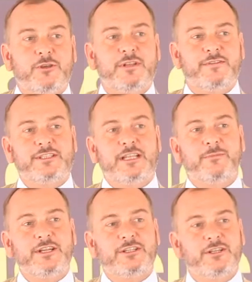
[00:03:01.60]
a bit of a
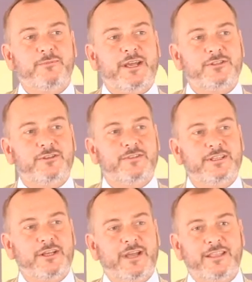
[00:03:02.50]
celebration about
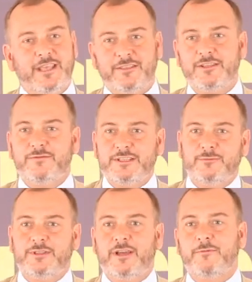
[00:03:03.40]
and this
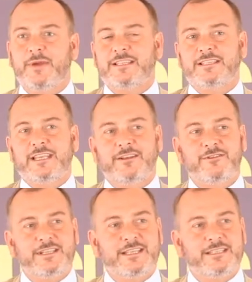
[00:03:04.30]
visit with our ambassador here
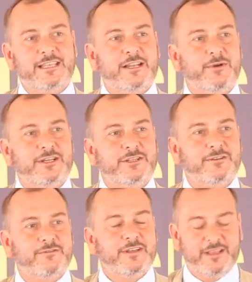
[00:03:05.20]
is a celebration of